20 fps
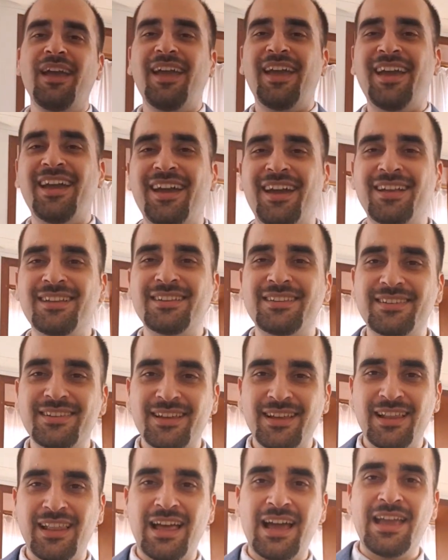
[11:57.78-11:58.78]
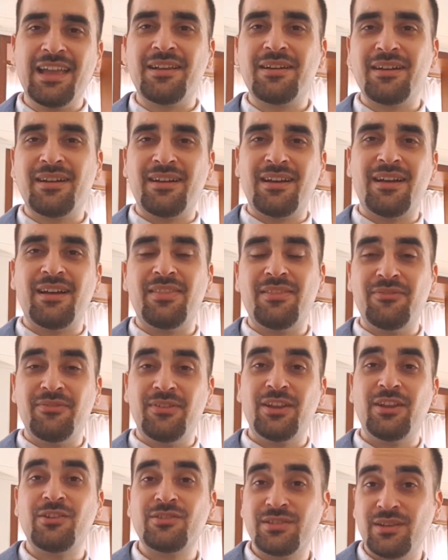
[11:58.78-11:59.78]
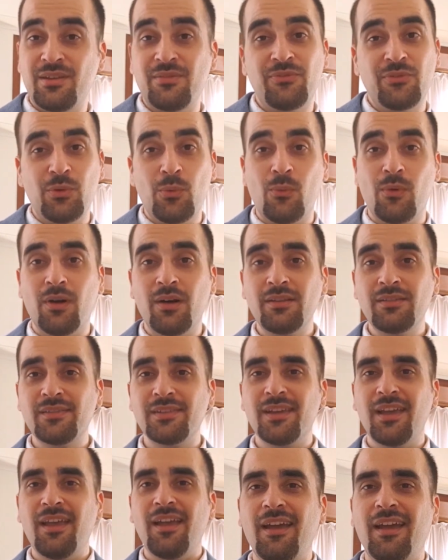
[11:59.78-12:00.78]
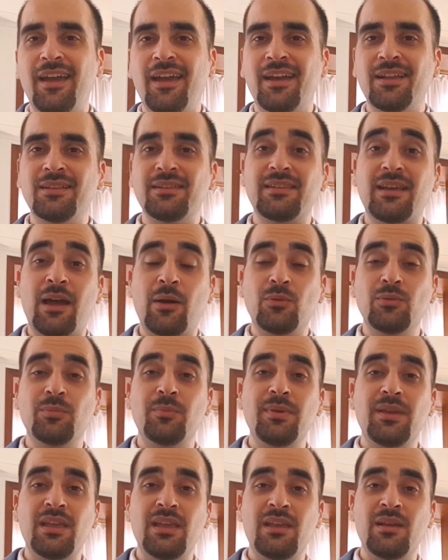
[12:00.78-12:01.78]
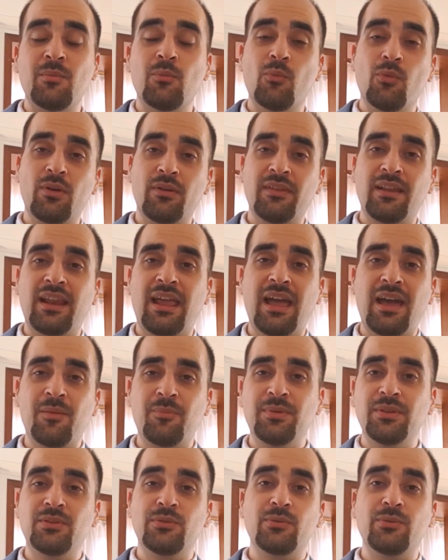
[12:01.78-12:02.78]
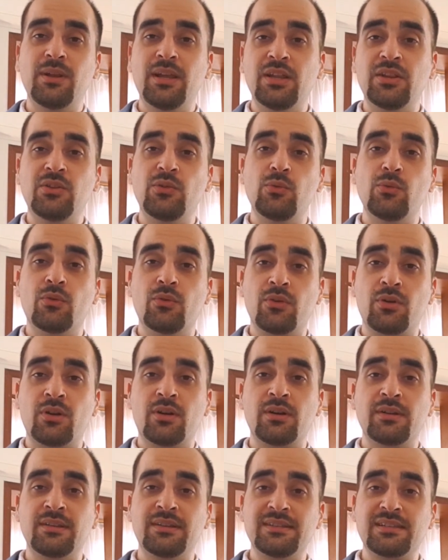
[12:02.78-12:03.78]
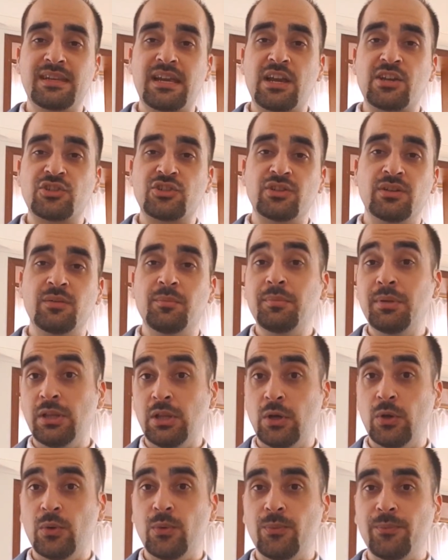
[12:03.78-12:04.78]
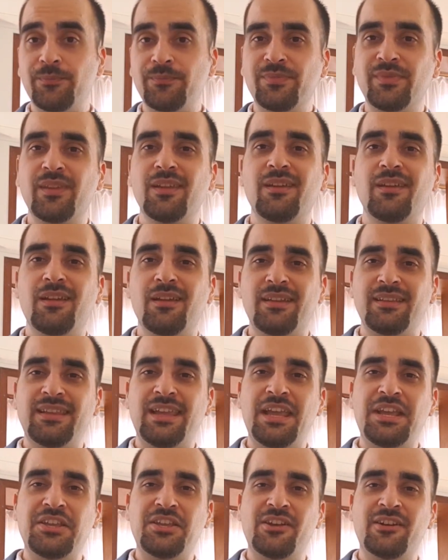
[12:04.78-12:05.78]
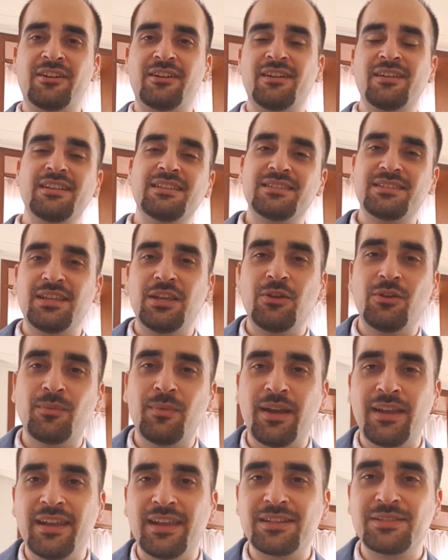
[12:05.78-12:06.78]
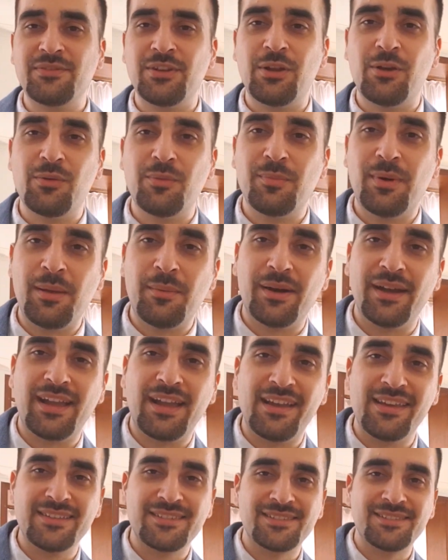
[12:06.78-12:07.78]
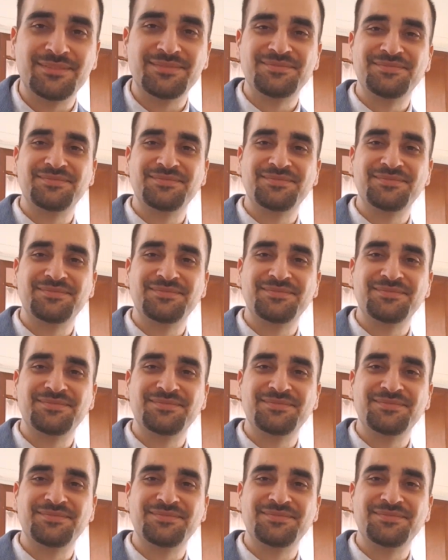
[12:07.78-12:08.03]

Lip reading: and like the videos if you want, and I would be more than happy to read your discussion below. Take care. See you in my next video. Bye bye, guys.